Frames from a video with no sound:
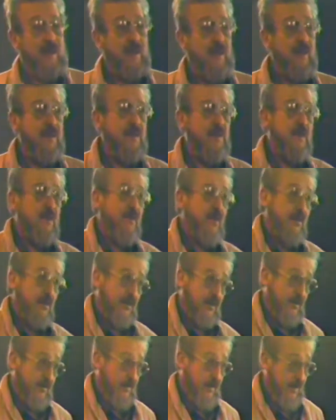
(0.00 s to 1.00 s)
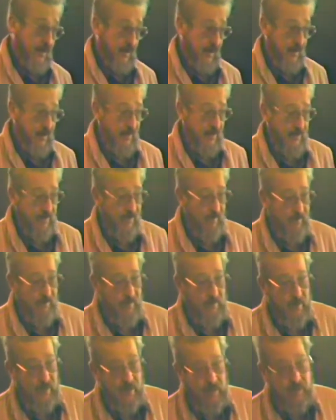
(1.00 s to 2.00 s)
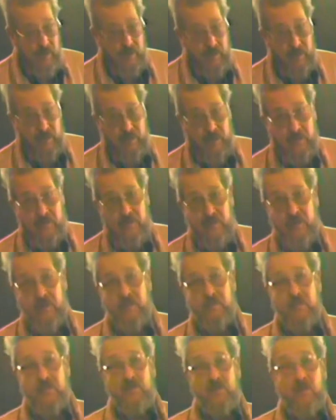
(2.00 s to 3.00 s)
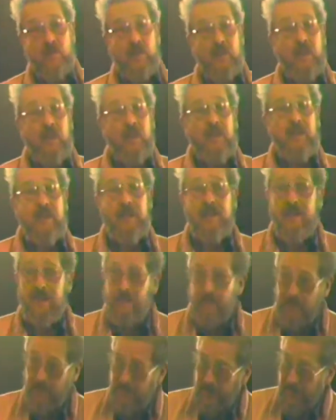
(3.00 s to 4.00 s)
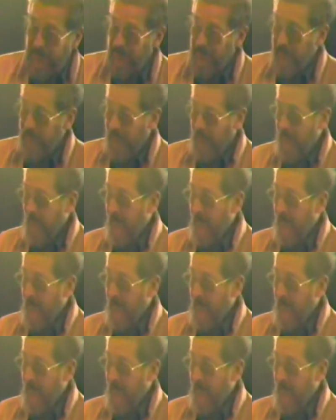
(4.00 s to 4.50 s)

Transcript: listen to you in terms of your claims if